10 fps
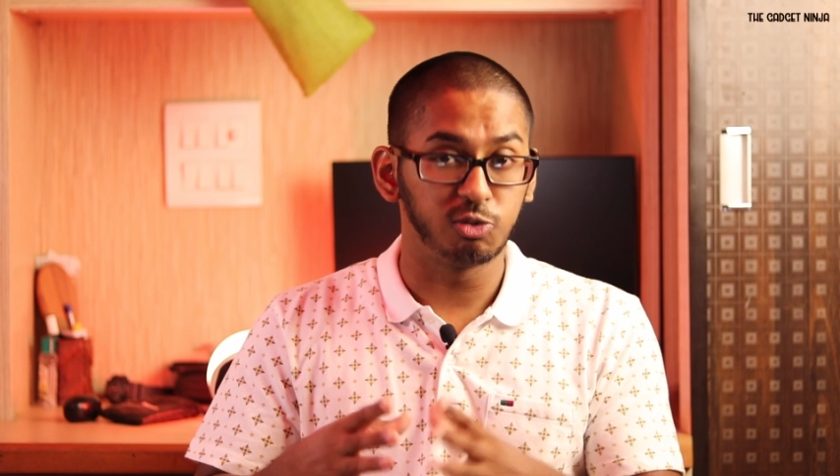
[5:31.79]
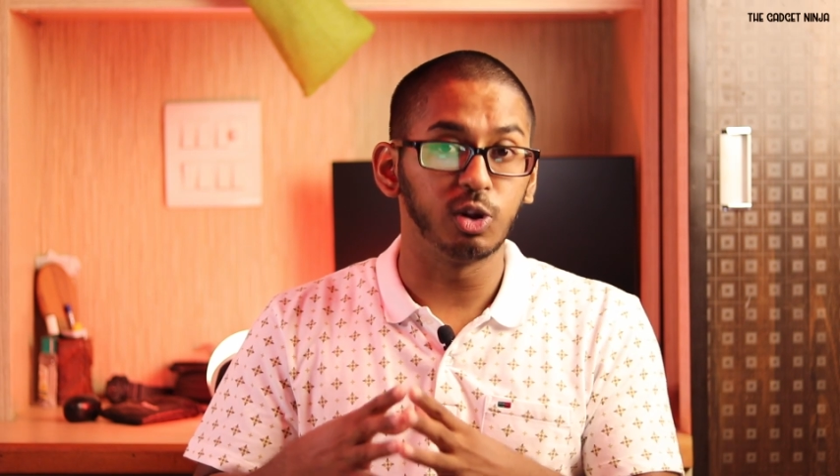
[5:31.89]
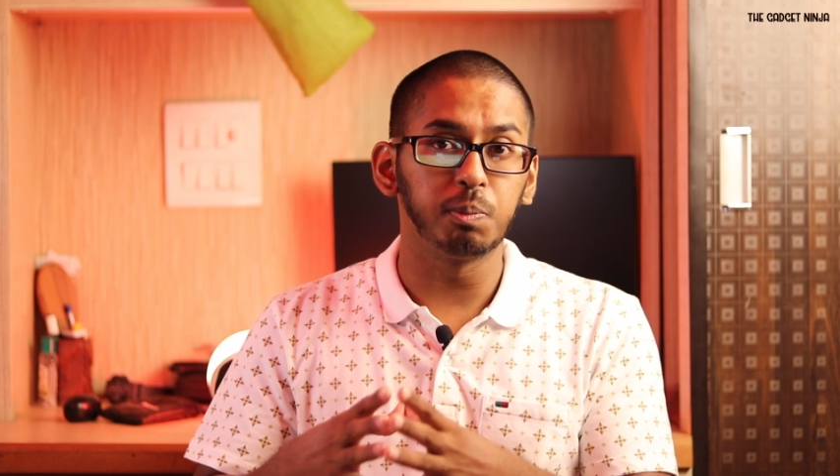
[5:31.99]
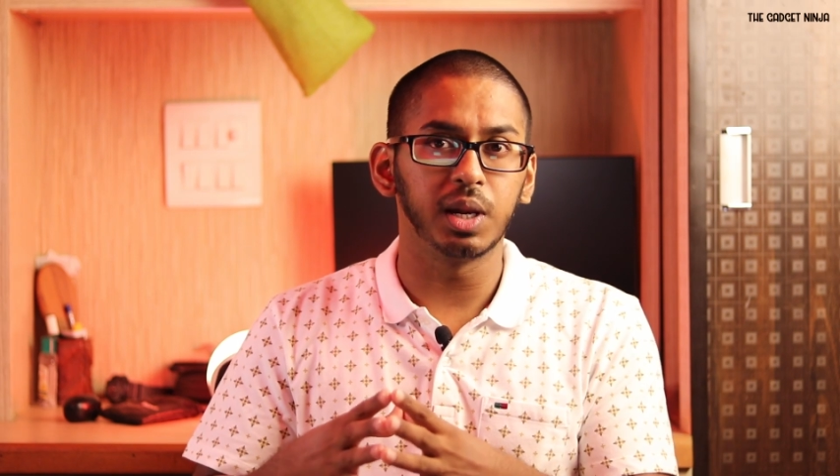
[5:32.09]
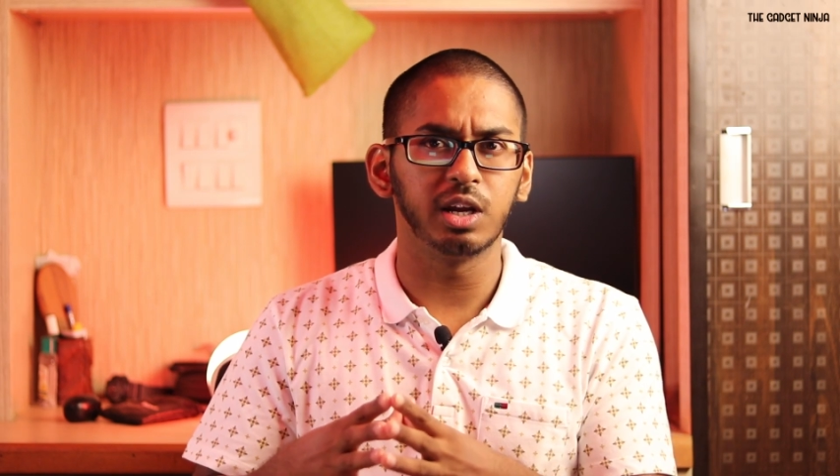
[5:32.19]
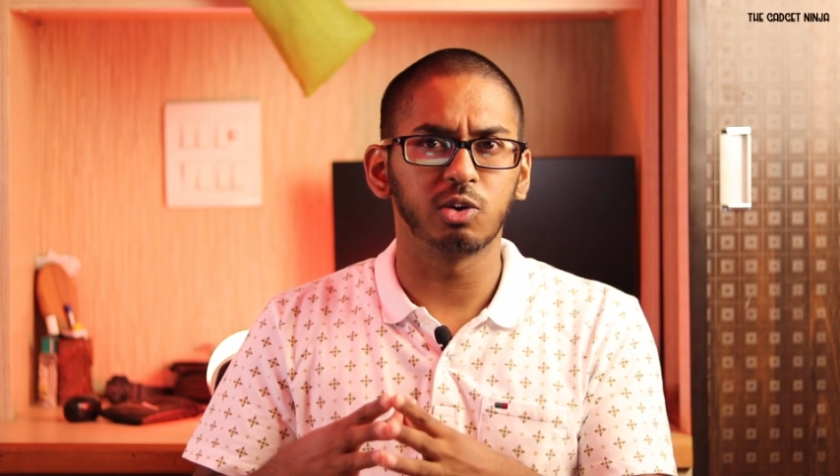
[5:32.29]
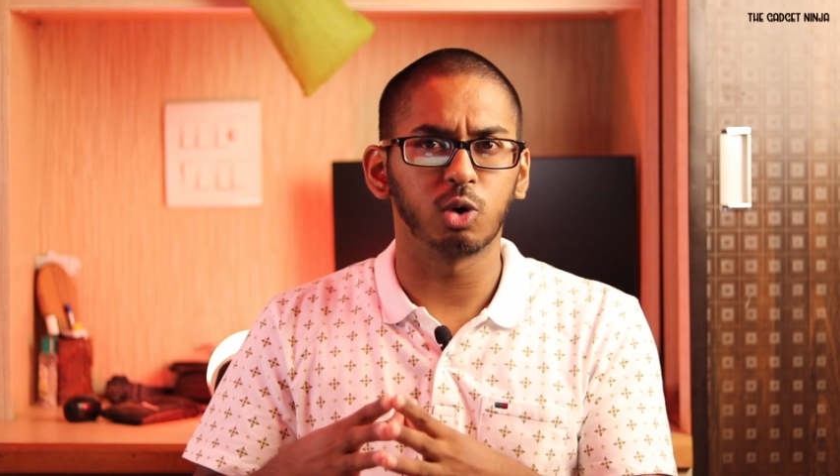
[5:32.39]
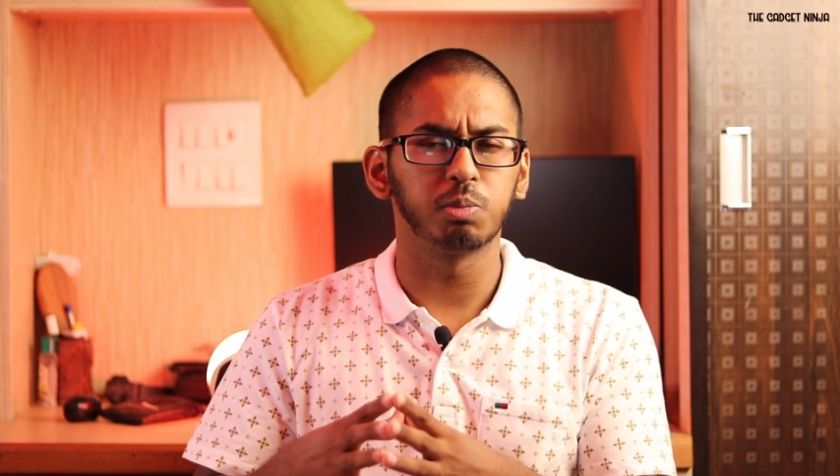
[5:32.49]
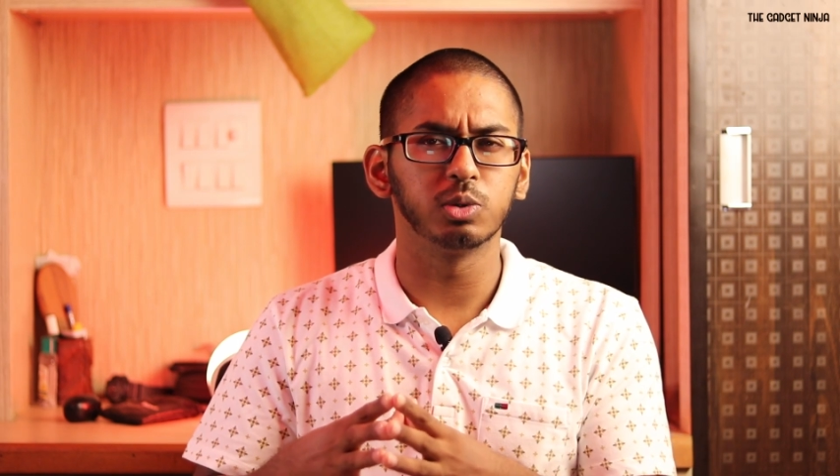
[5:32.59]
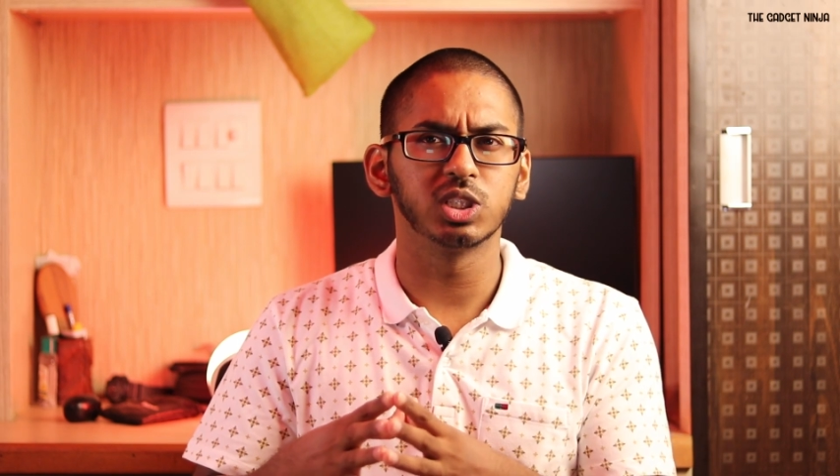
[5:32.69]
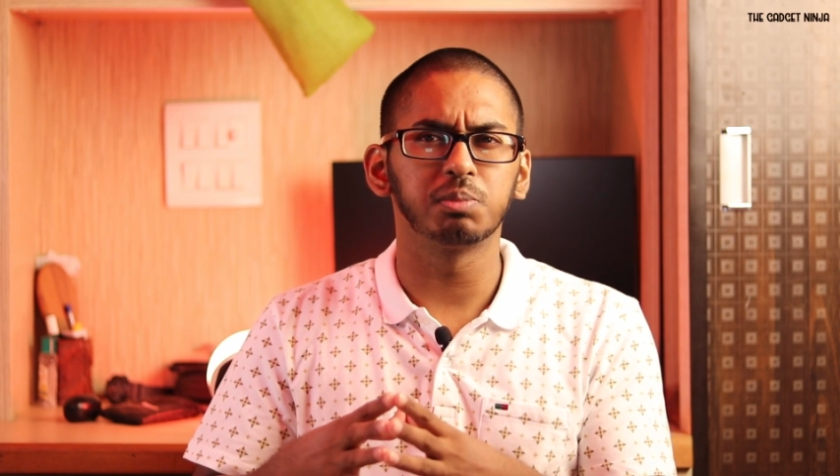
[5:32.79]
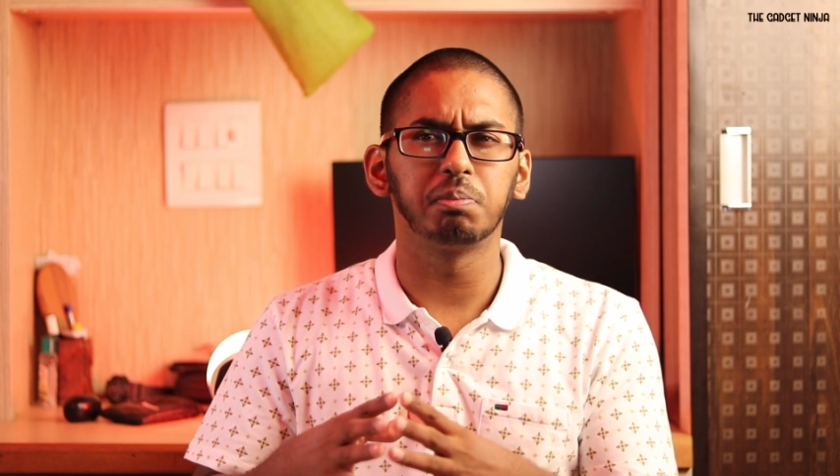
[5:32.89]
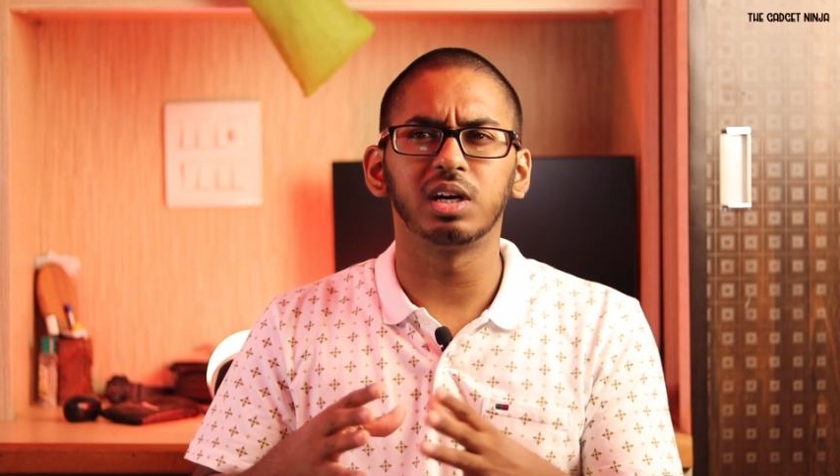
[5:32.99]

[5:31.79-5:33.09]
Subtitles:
It will play rock music,